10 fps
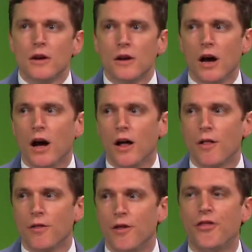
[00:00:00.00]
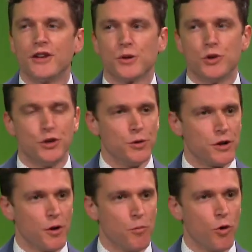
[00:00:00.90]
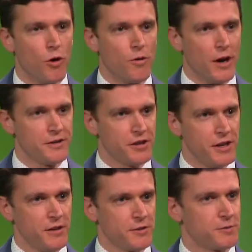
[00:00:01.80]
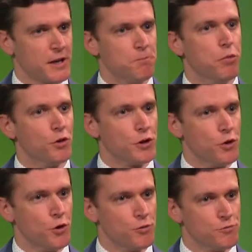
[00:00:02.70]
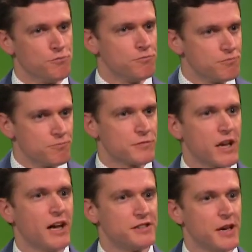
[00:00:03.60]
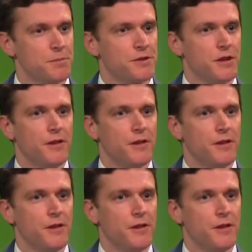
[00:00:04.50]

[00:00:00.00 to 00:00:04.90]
uh, the things that we're doing are more isolating, this kind of bowling alone concept,